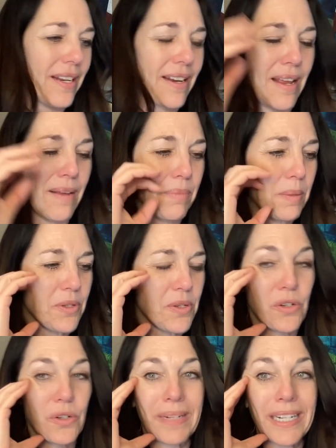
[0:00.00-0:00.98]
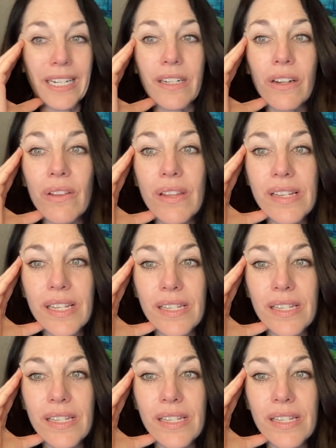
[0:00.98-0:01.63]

and people on social media know this.